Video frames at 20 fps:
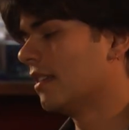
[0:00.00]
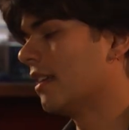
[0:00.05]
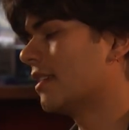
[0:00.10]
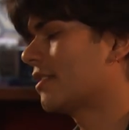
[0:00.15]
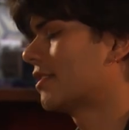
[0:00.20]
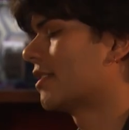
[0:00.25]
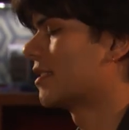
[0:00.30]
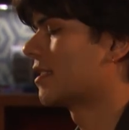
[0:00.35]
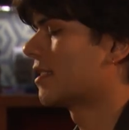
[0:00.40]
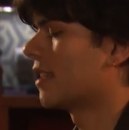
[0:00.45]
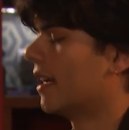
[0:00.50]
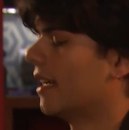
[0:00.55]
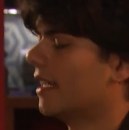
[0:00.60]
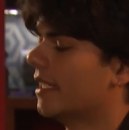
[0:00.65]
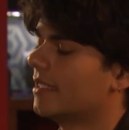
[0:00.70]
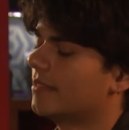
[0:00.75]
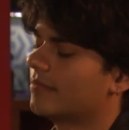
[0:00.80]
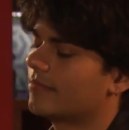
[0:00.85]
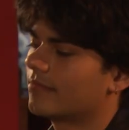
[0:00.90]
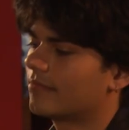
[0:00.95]
Let's just
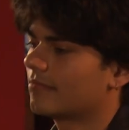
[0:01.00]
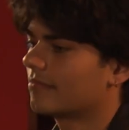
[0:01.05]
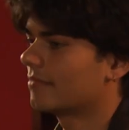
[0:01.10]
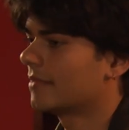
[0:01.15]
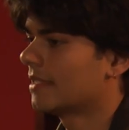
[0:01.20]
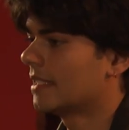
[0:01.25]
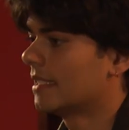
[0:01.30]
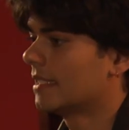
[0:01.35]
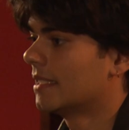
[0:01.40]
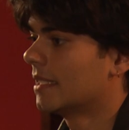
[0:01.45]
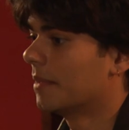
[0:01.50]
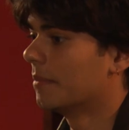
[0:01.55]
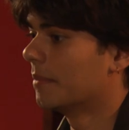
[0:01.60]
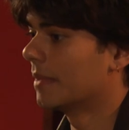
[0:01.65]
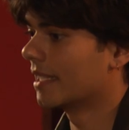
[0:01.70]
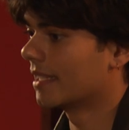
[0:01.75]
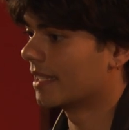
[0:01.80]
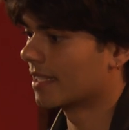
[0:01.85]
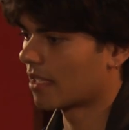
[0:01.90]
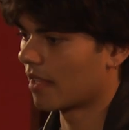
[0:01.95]
say,
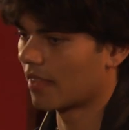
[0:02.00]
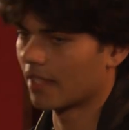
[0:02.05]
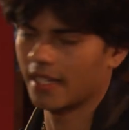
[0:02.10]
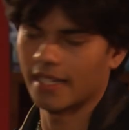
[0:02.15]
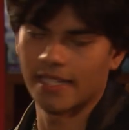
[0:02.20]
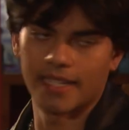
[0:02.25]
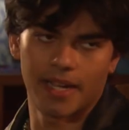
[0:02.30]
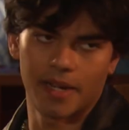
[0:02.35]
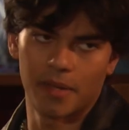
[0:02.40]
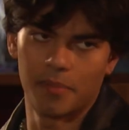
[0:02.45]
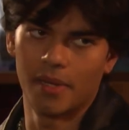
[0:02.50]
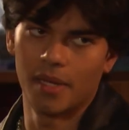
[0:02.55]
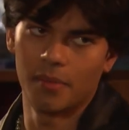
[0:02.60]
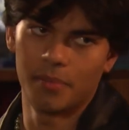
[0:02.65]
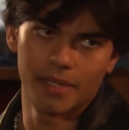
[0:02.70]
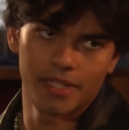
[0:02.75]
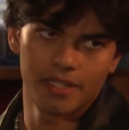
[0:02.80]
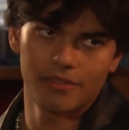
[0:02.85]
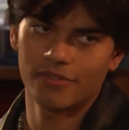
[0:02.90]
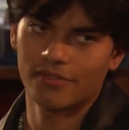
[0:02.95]
me and this other kid had a bit of
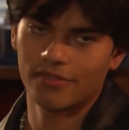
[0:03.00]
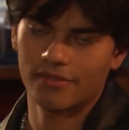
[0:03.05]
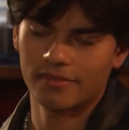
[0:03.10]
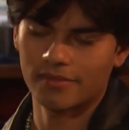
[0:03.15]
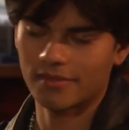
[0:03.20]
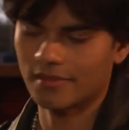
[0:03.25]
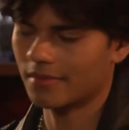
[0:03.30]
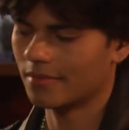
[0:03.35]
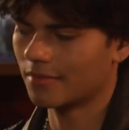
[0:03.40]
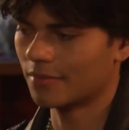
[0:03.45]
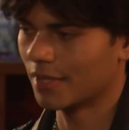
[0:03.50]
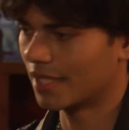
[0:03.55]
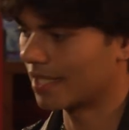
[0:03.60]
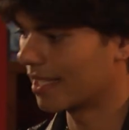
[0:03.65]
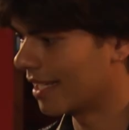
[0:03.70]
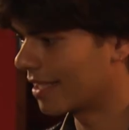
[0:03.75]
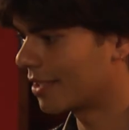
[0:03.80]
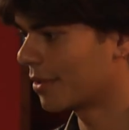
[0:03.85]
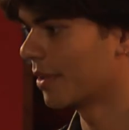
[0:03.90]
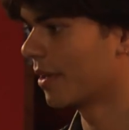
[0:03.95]
beef,
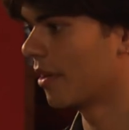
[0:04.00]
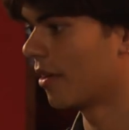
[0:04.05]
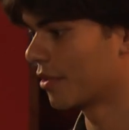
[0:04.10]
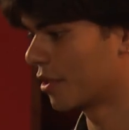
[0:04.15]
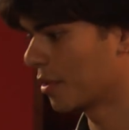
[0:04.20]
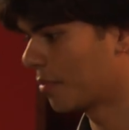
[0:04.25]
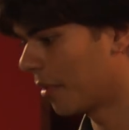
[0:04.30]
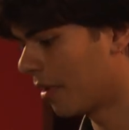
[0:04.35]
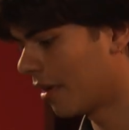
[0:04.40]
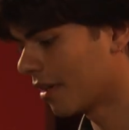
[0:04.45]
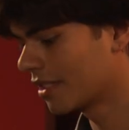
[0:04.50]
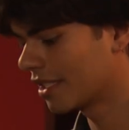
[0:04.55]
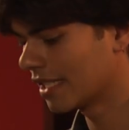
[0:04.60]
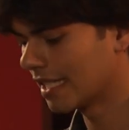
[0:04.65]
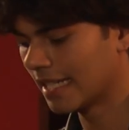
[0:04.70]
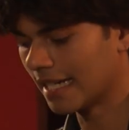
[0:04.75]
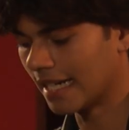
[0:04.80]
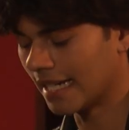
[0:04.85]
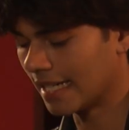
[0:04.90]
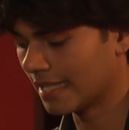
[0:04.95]
which led to an
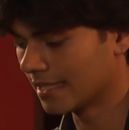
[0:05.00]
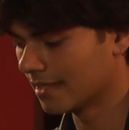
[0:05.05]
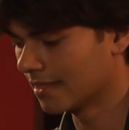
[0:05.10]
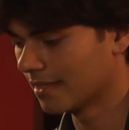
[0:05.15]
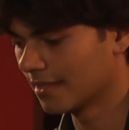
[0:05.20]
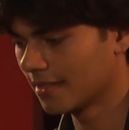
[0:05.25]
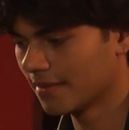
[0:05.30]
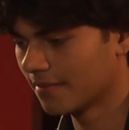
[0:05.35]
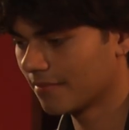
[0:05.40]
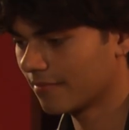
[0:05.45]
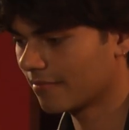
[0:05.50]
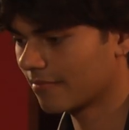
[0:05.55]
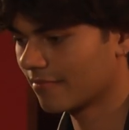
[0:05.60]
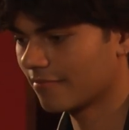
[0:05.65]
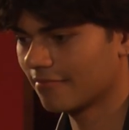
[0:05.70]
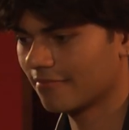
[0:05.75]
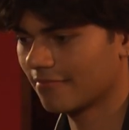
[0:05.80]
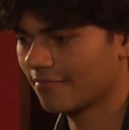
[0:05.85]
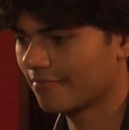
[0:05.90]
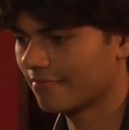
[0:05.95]
argy-bargy, and
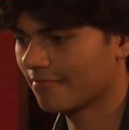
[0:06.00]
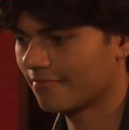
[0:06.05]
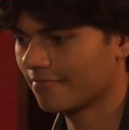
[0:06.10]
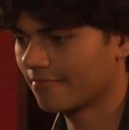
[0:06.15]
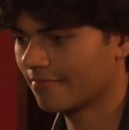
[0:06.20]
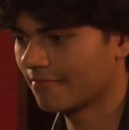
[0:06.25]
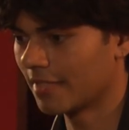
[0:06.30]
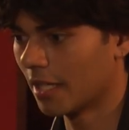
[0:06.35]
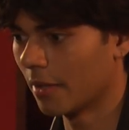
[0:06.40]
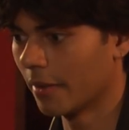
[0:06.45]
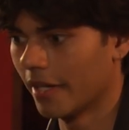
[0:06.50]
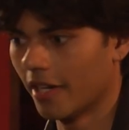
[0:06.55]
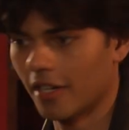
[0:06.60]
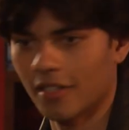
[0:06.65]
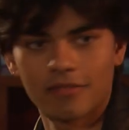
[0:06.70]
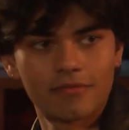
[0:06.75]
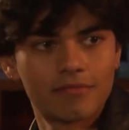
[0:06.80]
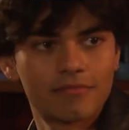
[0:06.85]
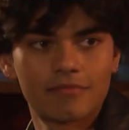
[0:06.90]
here we are.